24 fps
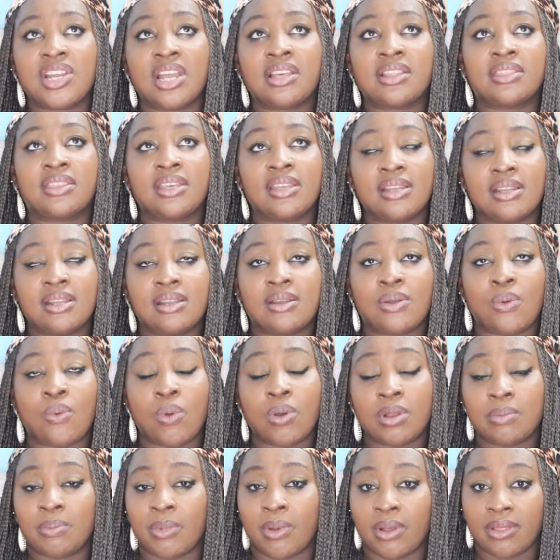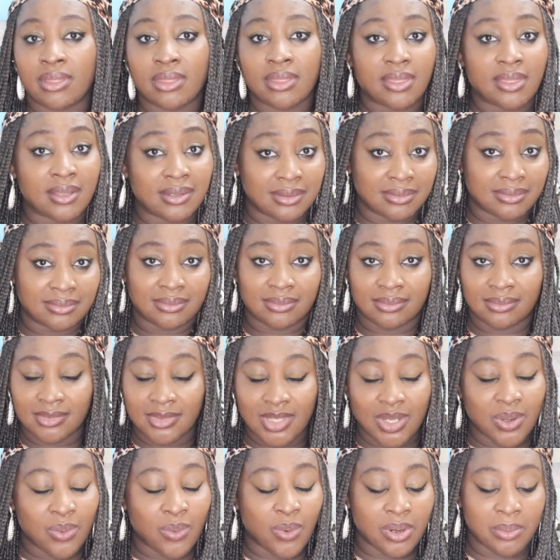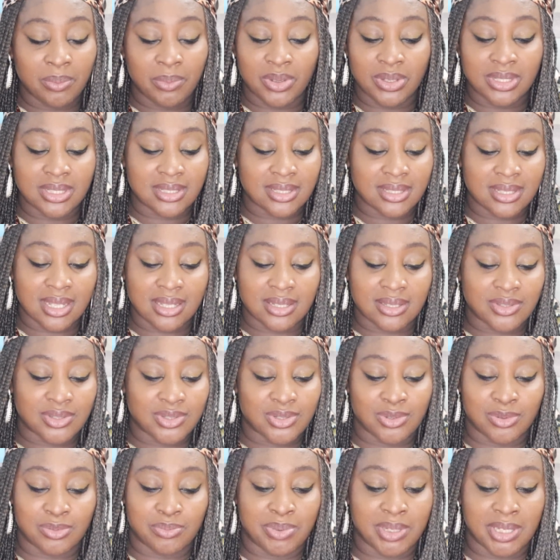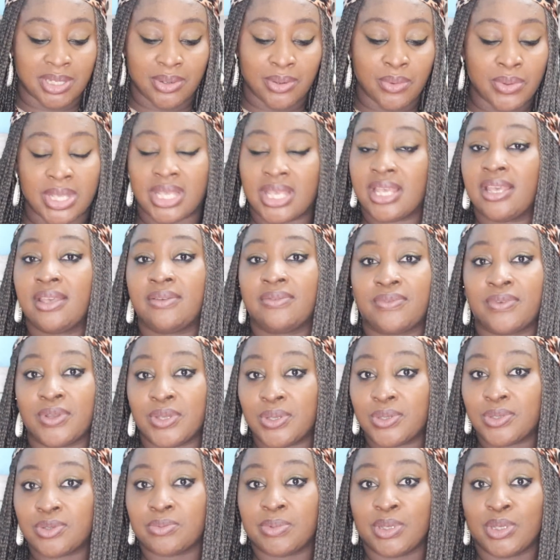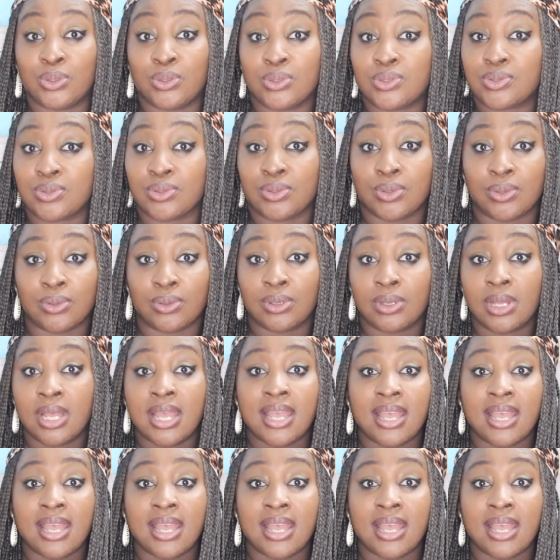I think 1 month should be okay for you to be good to go.